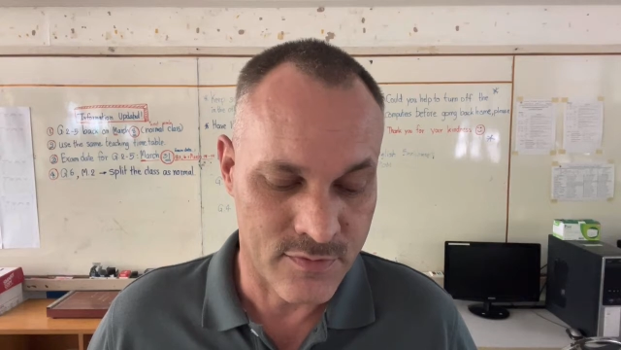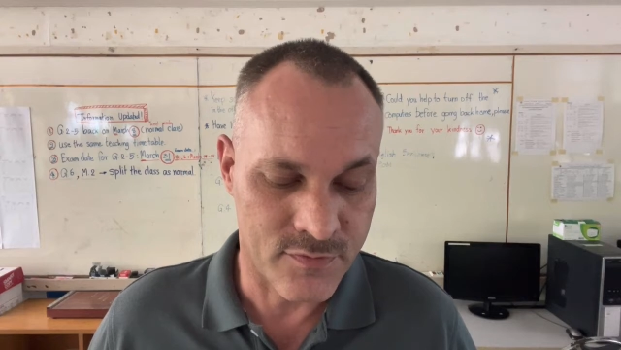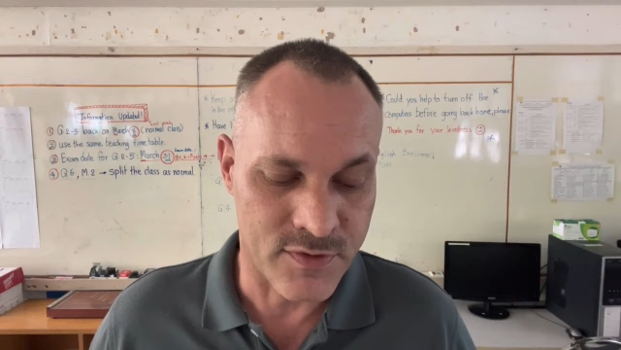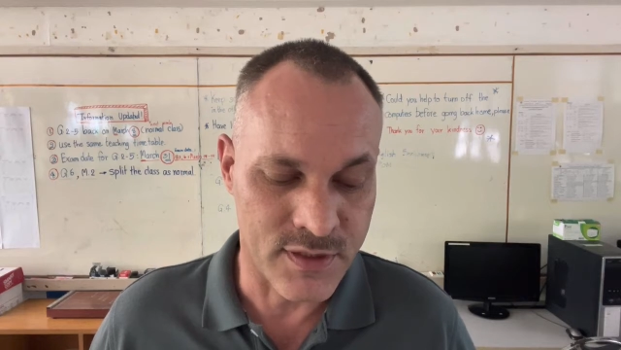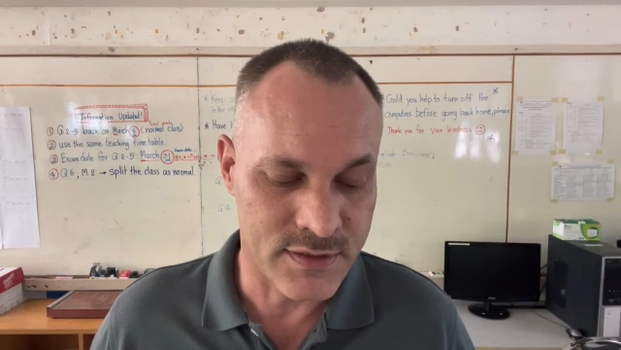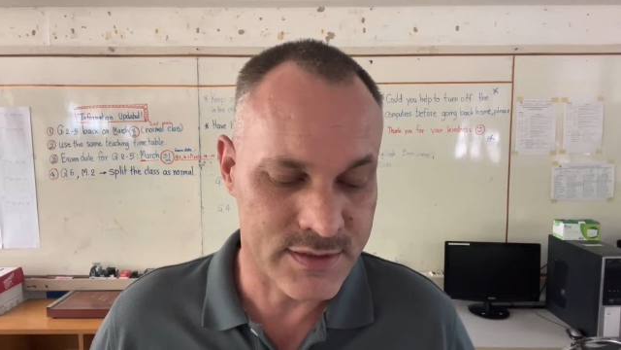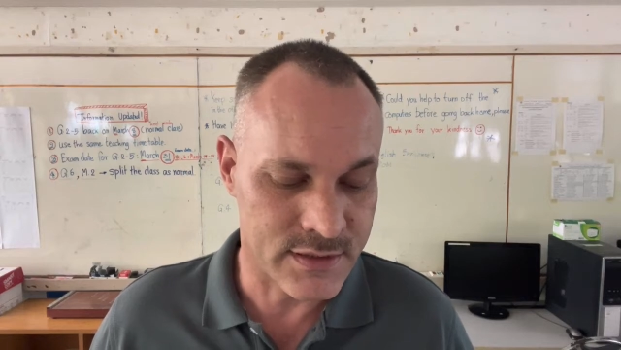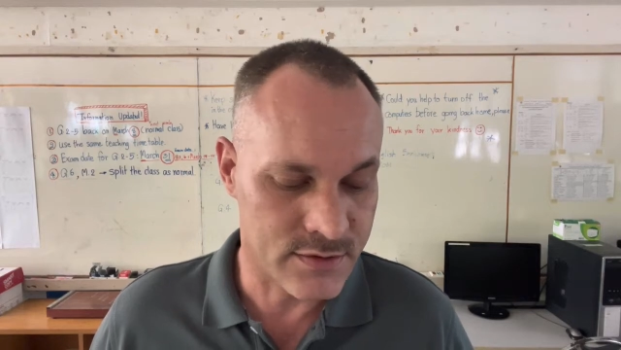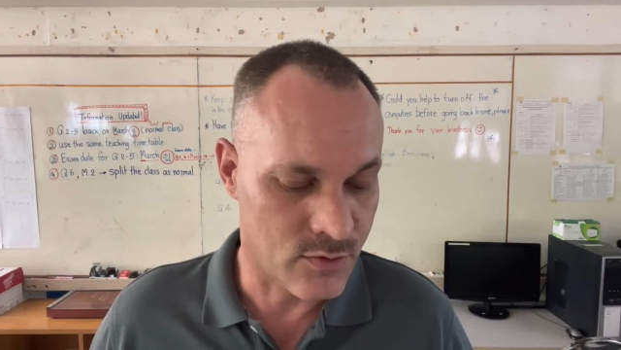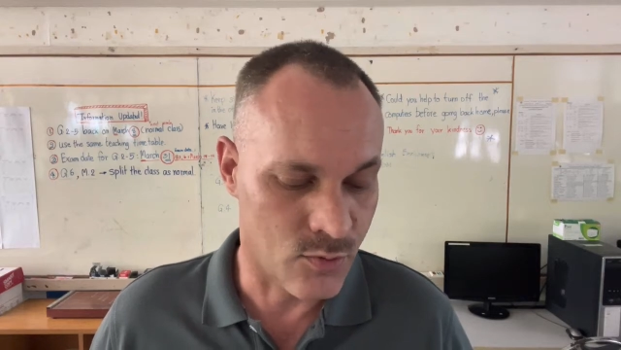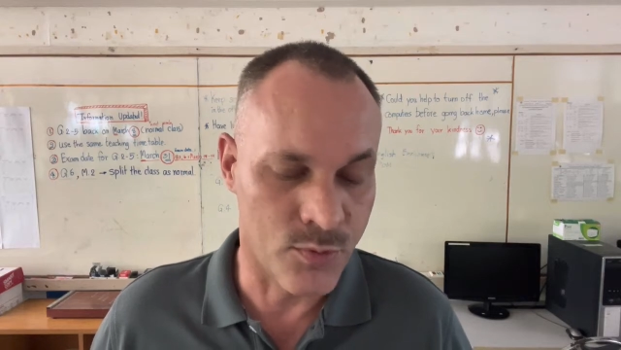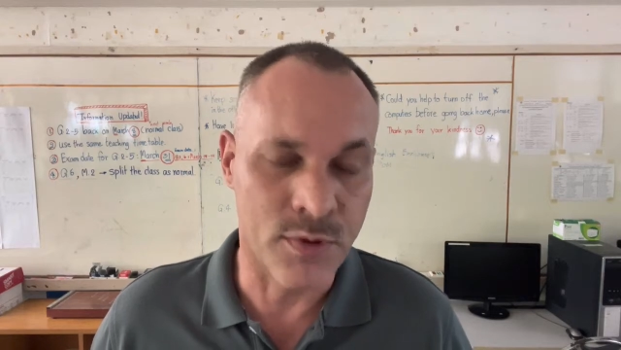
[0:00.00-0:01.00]
First
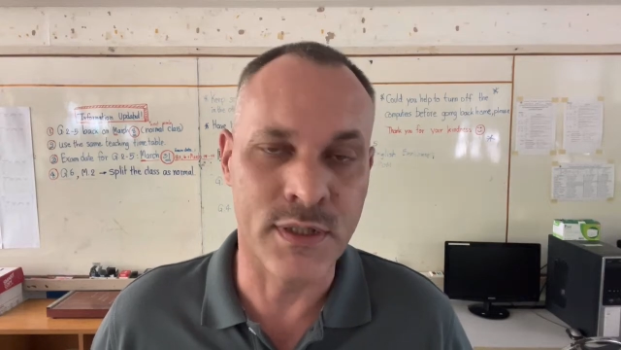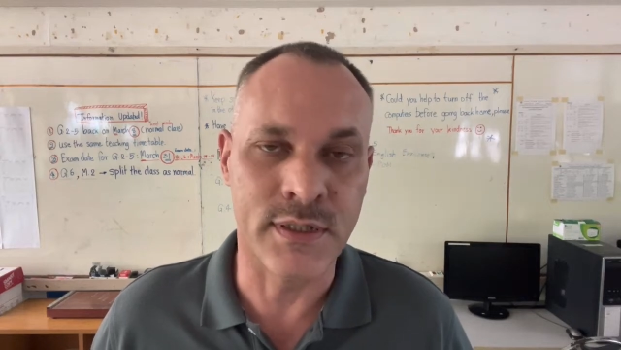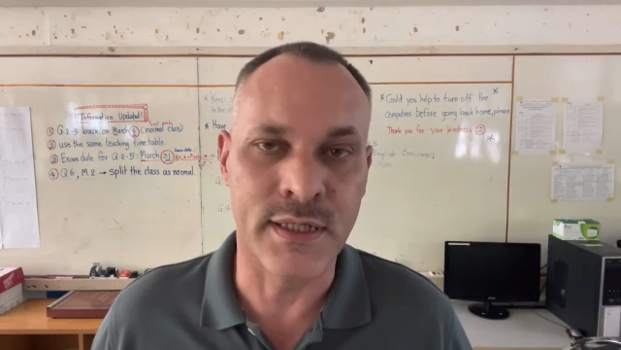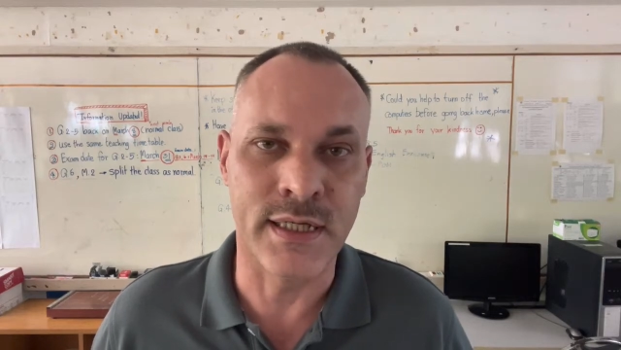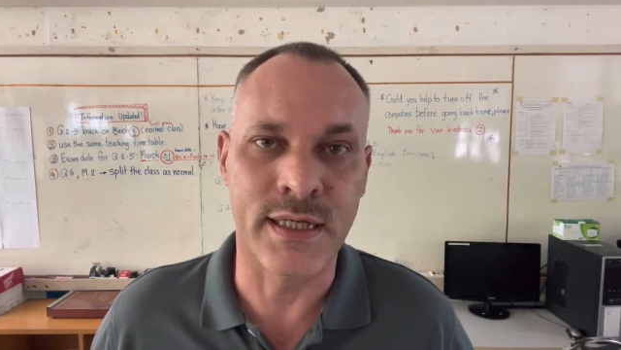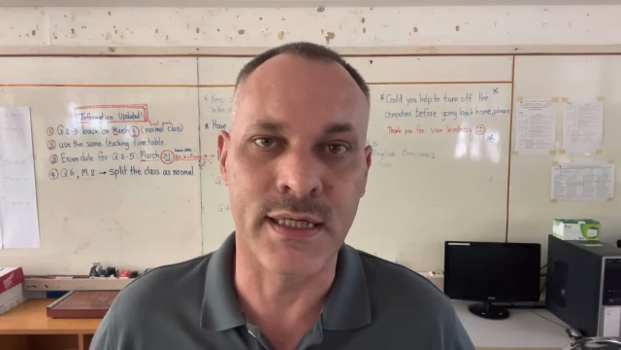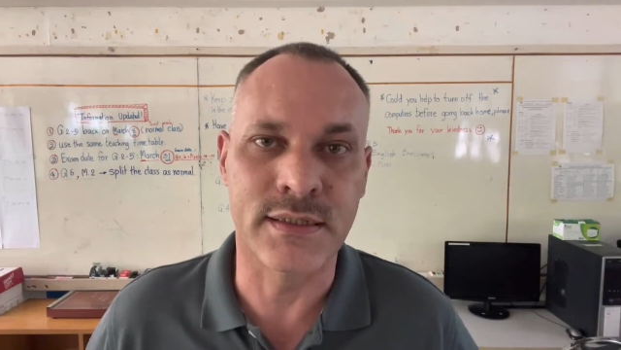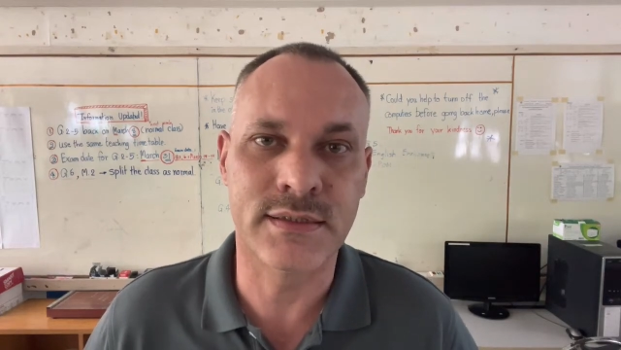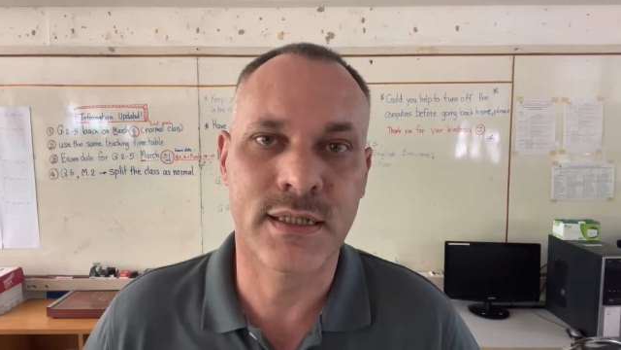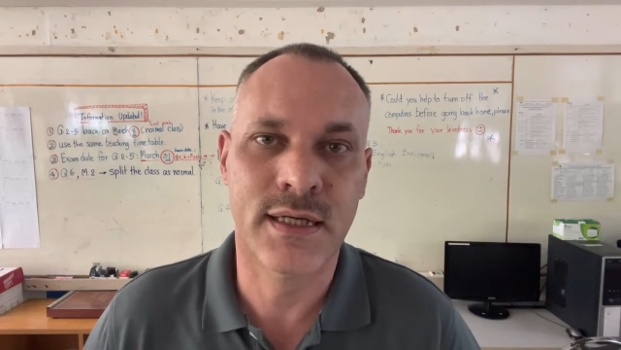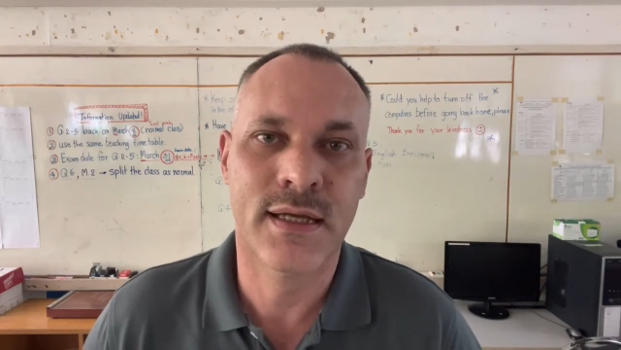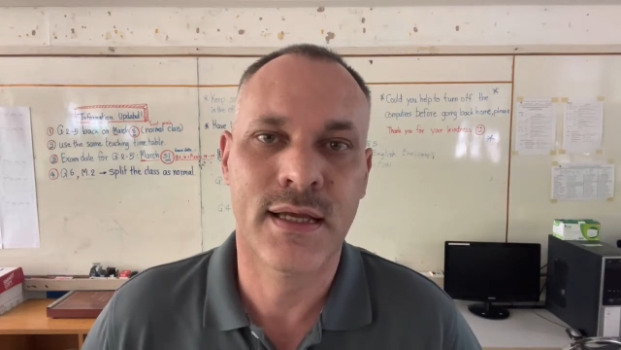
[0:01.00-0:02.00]
word there is